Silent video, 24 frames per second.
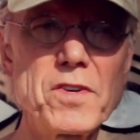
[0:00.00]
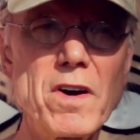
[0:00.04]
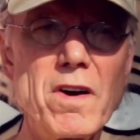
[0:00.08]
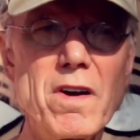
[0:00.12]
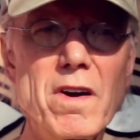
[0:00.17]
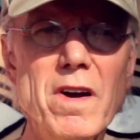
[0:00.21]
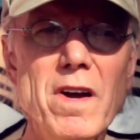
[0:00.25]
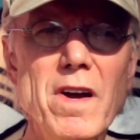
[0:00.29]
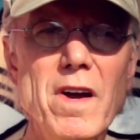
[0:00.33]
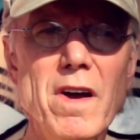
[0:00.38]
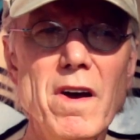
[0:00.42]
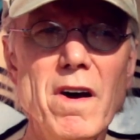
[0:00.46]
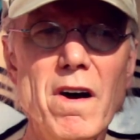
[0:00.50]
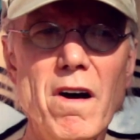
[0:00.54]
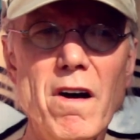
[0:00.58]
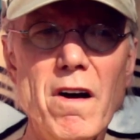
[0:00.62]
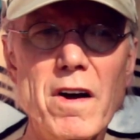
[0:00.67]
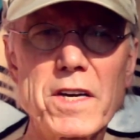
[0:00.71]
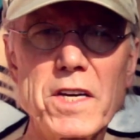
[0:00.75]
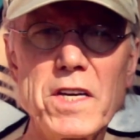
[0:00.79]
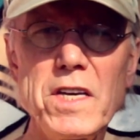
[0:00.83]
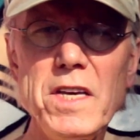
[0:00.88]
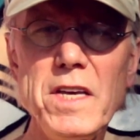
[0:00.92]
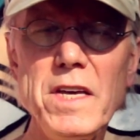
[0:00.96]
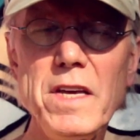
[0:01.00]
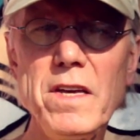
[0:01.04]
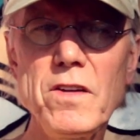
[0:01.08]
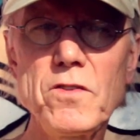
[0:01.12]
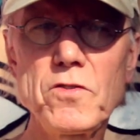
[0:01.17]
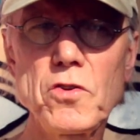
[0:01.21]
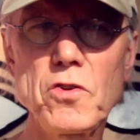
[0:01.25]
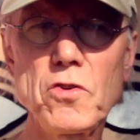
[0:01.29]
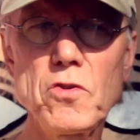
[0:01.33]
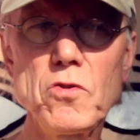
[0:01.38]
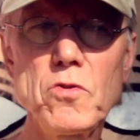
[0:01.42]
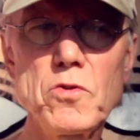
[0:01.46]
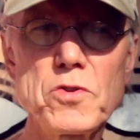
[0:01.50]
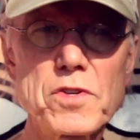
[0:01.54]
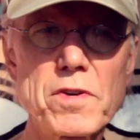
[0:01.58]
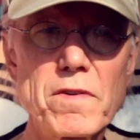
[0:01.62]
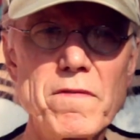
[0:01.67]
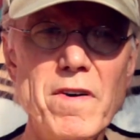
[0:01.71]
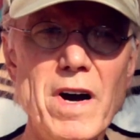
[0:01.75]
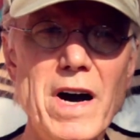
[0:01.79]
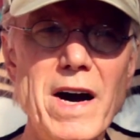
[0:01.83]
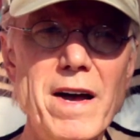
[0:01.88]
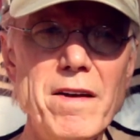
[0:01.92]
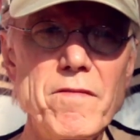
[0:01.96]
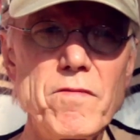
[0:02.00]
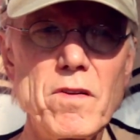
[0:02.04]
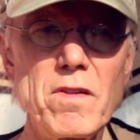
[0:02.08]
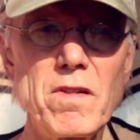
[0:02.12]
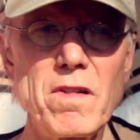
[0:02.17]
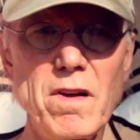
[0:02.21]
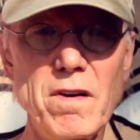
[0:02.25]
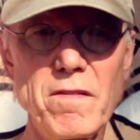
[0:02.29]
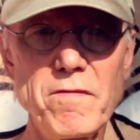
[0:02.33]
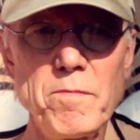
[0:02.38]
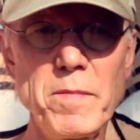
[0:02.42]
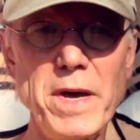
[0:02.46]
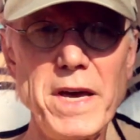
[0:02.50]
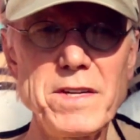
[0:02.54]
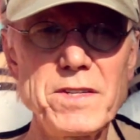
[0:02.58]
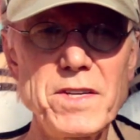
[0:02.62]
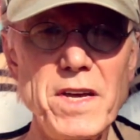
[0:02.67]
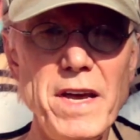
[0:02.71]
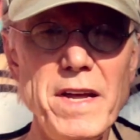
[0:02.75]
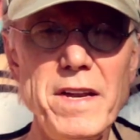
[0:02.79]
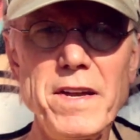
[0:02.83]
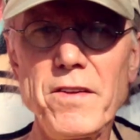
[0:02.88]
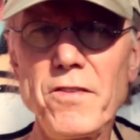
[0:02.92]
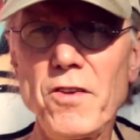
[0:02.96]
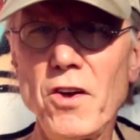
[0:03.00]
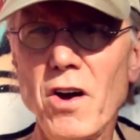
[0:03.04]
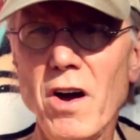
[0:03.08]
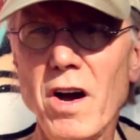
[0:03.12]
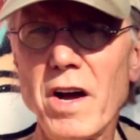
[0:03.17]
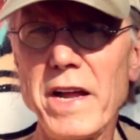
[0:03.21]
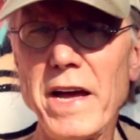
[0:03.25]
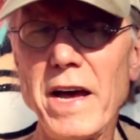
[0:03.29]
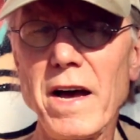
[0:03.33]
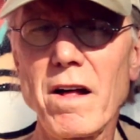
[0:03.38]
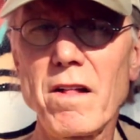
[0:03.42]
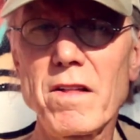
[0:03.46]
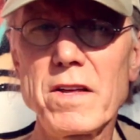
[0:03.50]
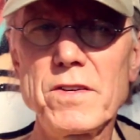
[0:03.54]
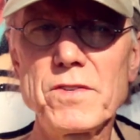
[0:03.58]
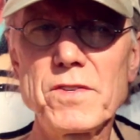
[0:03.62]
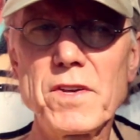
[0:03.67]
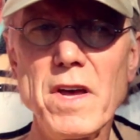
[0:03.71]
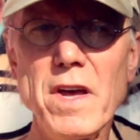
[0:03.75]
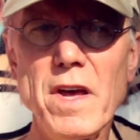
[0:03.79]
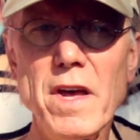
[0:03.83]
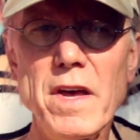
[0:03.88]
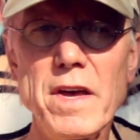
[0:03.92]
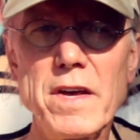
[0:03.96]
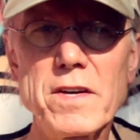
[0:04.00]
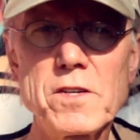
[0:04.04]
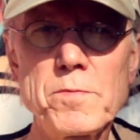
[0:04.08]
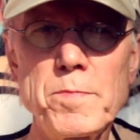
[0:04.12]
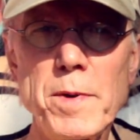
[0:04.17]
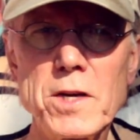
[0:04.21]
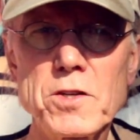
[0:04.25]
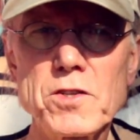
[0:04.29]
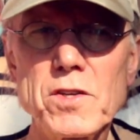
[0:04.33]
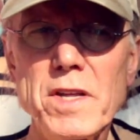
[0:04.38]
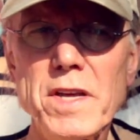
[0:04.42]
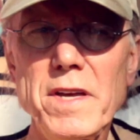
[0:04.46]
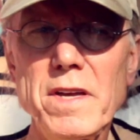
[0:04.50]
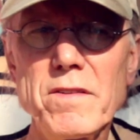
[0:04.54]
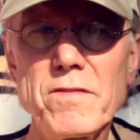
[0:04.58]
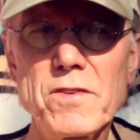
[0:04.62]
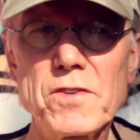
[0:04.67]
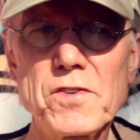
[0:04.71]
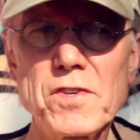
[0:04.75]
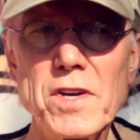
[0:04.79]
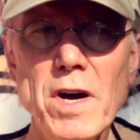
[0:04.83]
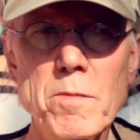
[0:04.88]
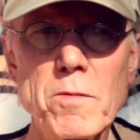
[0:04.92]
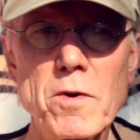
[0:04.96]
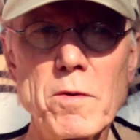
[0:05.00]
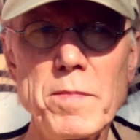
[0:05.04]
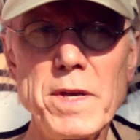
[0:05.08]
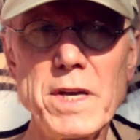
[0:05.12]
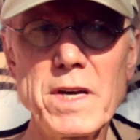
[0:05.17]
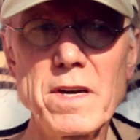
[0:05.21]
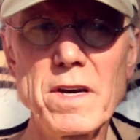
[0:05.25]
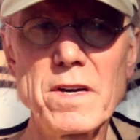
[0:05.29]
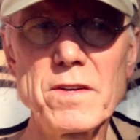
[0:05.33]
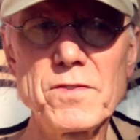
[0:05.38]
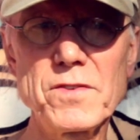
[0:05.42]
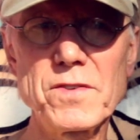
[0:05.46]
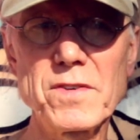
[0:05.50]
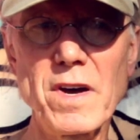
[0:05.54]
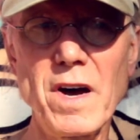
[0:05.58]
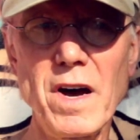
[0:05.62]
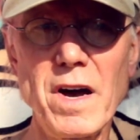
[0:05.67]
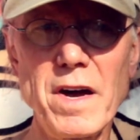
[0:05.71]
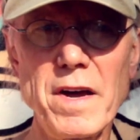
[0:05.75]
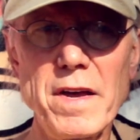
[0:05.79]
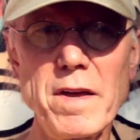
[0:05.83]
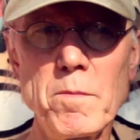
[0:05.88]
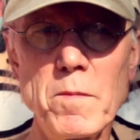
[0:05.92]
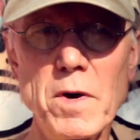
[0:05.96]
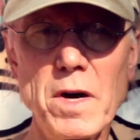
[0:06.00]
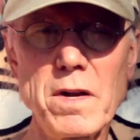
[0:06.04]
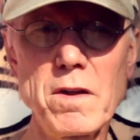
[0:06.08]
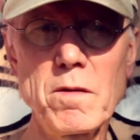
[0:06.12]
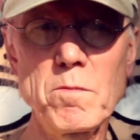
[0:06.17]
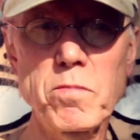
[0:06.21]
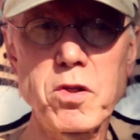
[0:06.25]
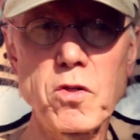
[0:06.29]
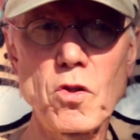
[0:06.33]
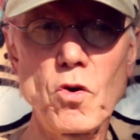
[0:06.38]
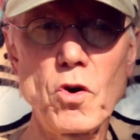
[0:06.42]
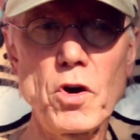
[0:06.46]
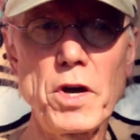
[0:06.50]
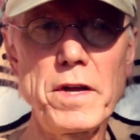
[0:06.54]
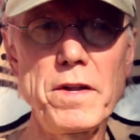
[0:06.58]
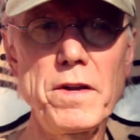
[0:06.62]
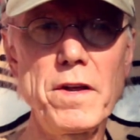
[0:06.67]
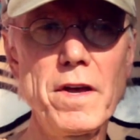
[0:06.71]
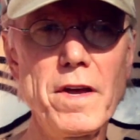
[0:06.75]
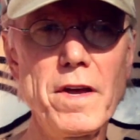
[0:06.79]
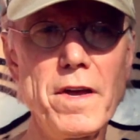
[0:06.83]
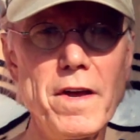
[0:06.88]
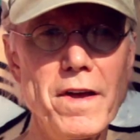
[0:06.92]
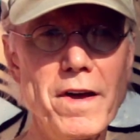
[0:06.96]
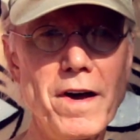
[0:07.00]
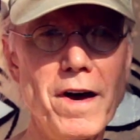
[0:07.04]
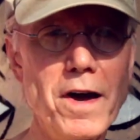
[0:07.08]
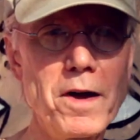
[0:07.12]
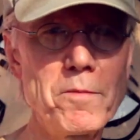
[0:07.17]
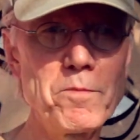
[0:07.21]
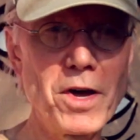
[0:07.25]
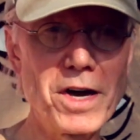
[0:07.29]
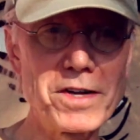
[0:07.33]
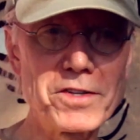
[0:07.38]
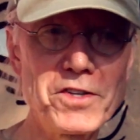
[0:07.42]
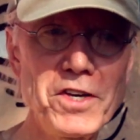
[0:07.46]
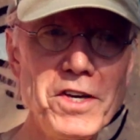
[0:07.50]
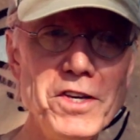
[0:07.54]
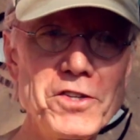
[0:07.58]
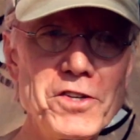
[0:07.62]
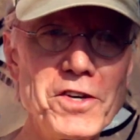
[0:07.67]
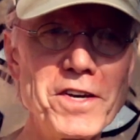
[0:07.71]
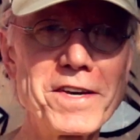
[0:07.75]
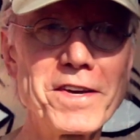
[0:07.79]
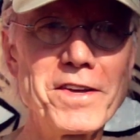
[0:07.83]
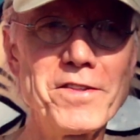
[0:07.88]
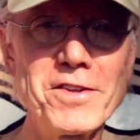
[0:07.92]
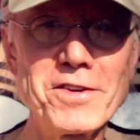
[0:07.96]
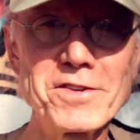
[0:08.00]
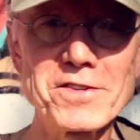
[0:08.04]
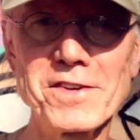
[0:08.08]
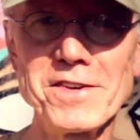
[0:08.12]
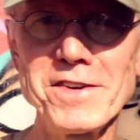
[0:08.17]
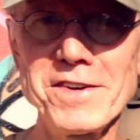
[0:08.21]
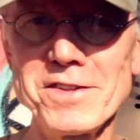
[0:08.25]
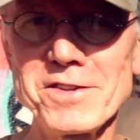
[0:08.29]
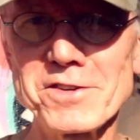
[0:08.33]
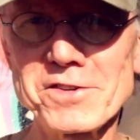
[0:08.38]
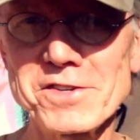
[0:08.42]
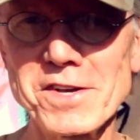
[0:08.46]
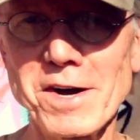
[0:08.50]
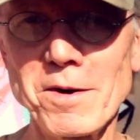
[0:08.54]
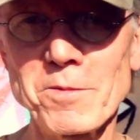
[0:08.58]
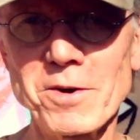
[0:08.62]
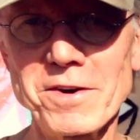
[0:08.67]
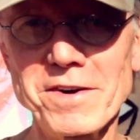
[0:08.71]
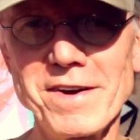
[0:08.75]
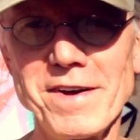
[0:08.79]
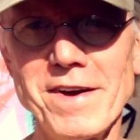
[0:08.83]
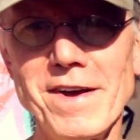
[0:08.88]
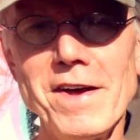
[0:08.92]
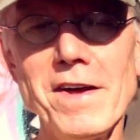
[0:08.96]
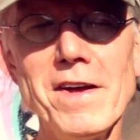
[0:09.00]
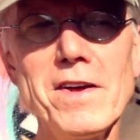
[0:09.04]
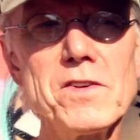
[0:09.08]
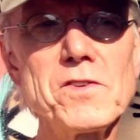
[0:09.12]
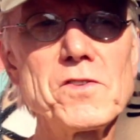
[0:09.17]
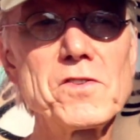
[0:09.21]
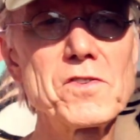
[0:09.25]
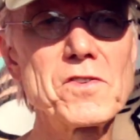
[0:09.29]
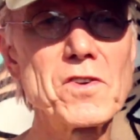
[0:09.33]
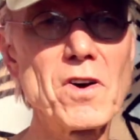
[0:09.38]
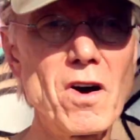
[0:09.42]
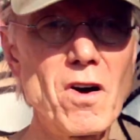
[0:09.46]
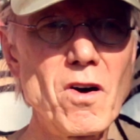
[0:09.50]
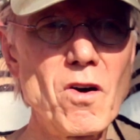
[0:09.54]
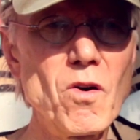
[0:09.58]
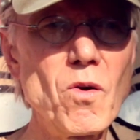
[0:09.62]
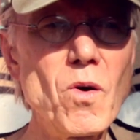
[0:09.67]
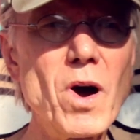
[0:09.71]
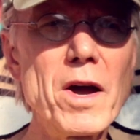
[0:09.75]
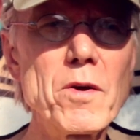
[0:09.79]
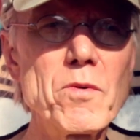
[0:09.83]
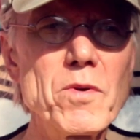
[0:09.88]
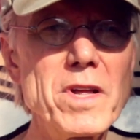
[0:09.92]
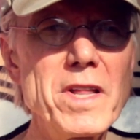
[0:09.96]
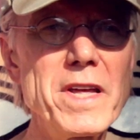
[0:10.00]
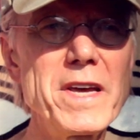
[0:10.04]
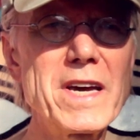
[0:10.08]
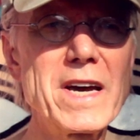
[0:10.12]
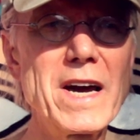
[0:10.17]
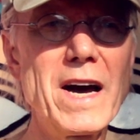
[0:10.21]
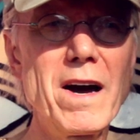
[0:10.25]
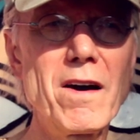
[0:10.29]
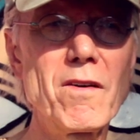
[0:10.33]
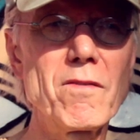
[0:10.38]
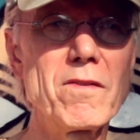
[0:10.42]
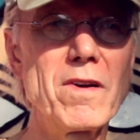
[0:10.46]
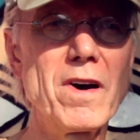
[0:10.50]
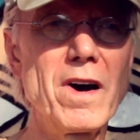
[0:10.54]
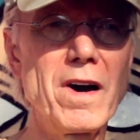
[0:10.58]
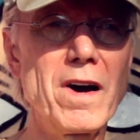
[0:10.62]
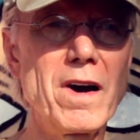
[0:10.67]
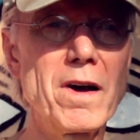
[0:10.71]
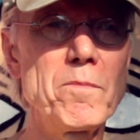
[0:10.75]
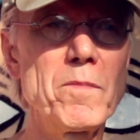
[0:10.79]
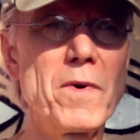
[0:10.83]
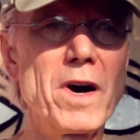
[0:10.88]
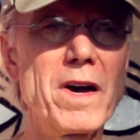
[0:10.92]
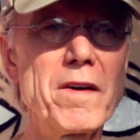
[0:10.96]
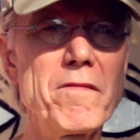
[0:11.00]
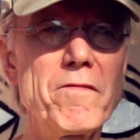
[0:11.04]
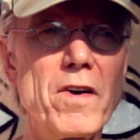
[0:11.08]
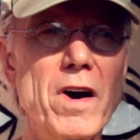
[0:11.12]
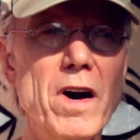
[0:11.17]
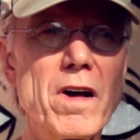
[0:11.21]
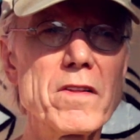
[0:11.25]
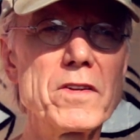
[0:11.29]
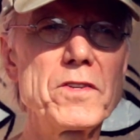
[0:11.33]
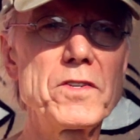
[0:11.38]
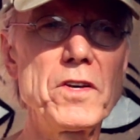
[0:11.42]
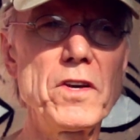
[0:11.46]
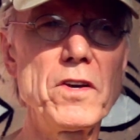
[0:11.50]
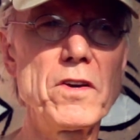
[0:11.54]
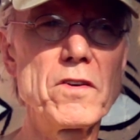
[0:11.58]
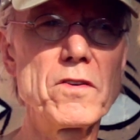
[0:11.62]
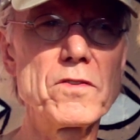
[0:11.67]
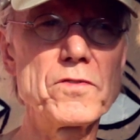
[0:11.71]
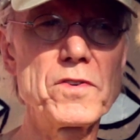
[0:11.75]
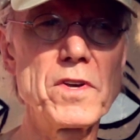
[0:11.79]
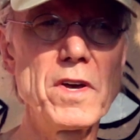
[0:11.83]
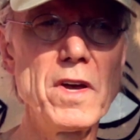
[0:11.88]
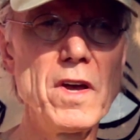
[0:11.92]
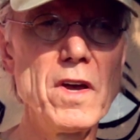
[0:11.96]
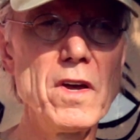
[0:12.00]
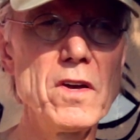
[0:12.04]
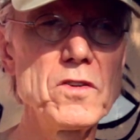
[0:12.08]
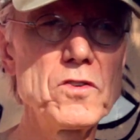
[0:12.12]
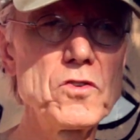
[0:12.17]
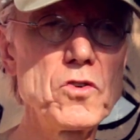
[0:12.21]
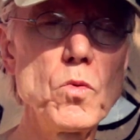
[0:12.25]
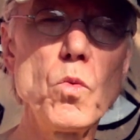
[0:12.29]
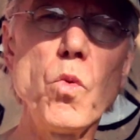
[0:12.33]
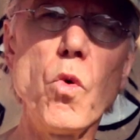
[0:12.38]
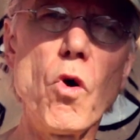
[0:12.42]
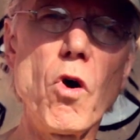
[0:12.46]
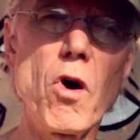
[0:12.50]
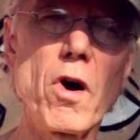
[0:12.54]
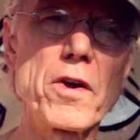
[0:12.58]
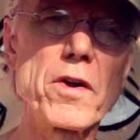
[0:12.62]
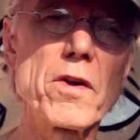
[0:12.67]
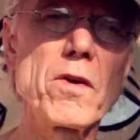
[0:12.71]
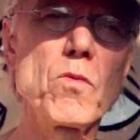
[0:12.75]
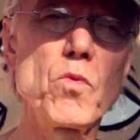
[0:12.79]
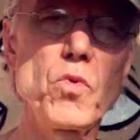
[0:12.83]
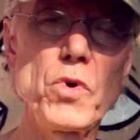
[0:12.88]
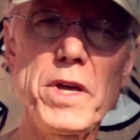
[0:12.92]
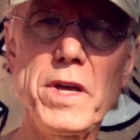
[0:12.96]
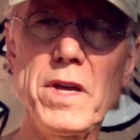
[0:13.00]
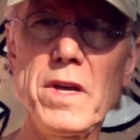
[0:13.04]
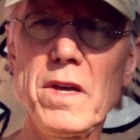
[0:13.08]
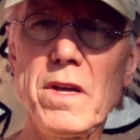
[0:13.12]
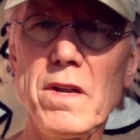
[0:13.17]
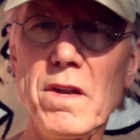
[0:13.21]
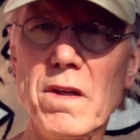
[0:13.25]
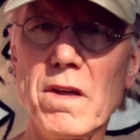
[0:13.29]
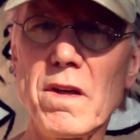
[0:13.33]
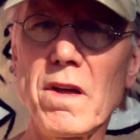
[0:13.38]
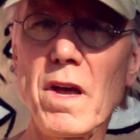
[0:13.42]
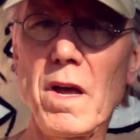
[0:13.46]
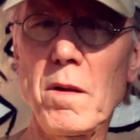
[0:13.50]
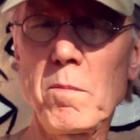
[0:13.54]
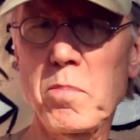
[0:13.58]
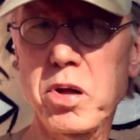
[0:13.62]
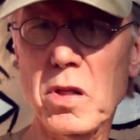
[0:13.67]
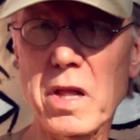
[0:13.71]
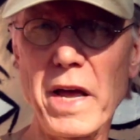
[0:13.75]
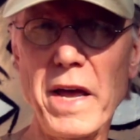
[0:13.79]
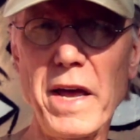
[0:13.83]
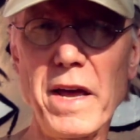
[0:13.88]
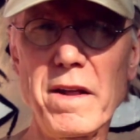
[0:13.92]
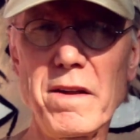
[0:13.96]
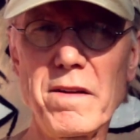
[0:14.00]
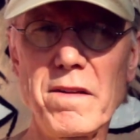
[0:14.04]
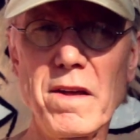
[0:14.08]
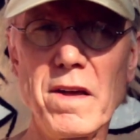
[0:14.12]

are key to survival of maintaining the art alleys, especially in the summer, because I am unemployed. I'm not teaching in the summer. So I really count on my volunteers to water, weed, and plant.